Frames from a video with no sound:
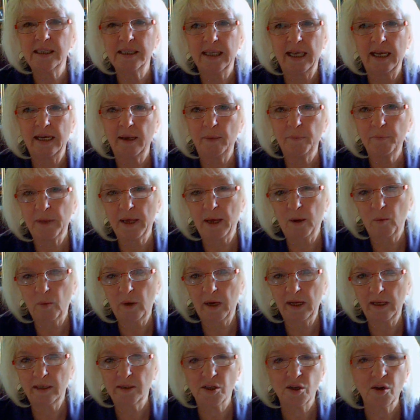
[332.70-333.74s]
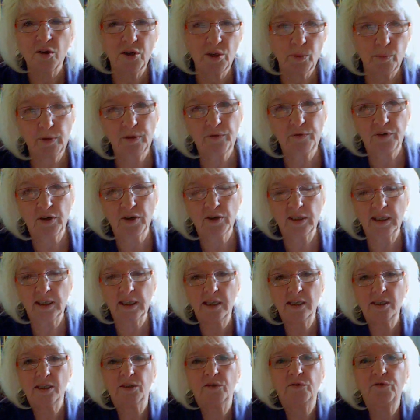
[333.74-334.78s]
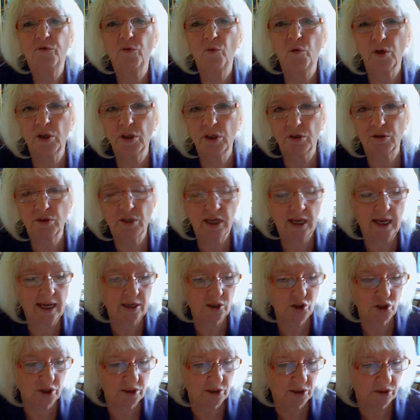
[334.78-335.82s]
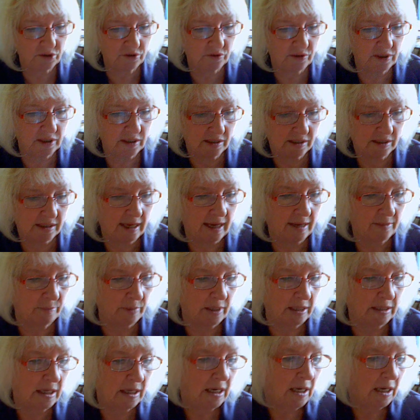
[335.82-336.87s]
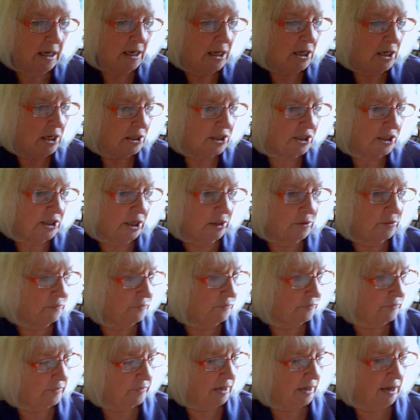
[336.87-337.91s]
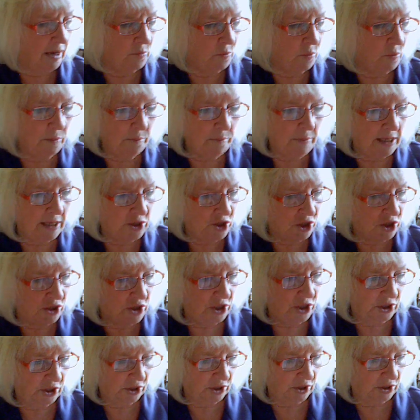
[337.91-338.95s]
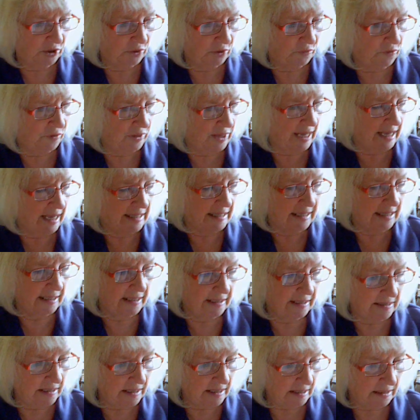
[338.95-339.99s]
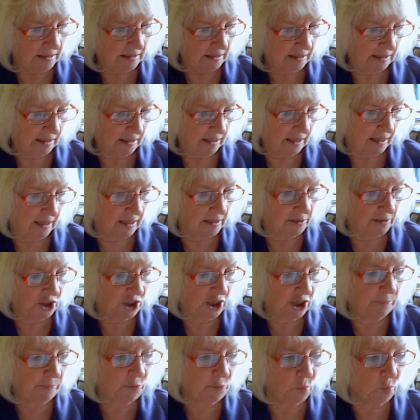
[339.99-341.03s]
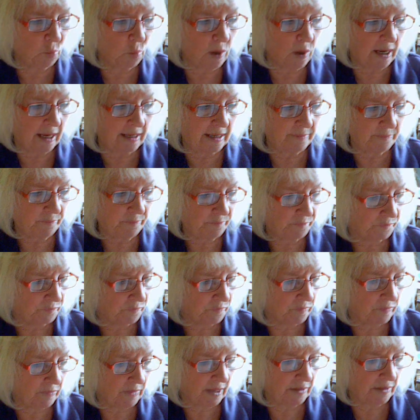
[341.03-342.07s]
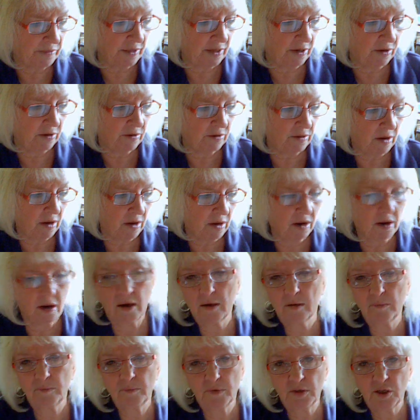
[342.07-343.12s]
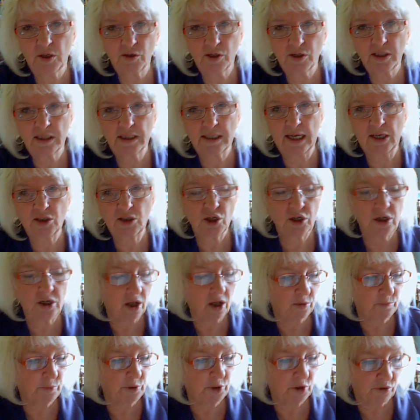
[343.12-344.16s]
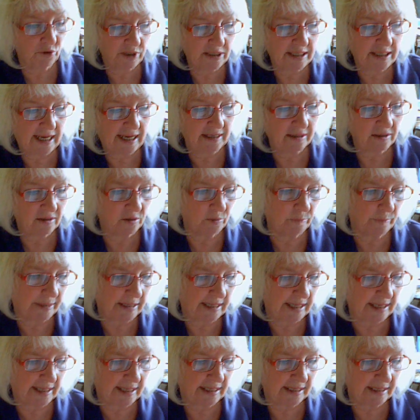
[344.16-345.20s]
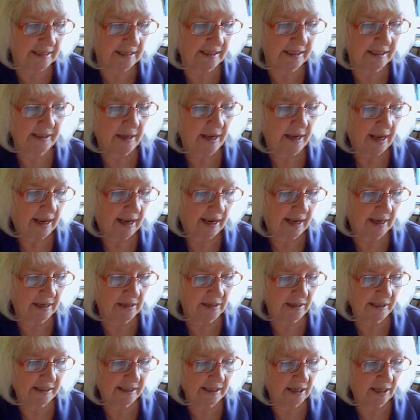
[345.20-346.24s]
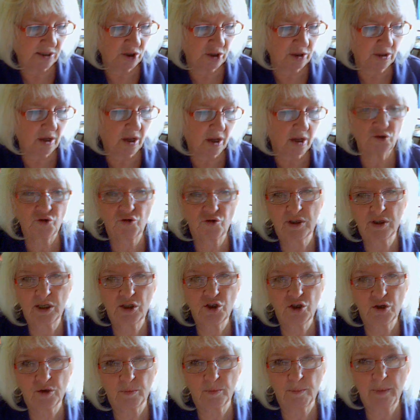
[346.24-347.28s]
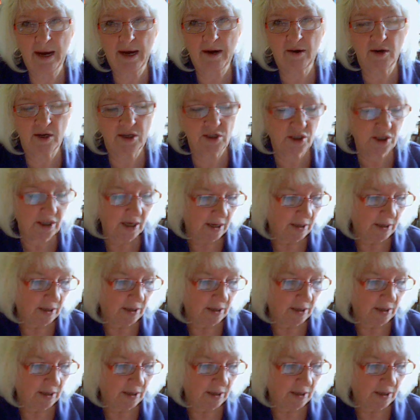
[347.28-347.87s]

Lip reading: set up that way, it's going to be fairly easy for you to actually do the assignment. So I will mention to you that in Chapter 1, there's a section called Puritanical Beginnings and a section called Traditional Marriage.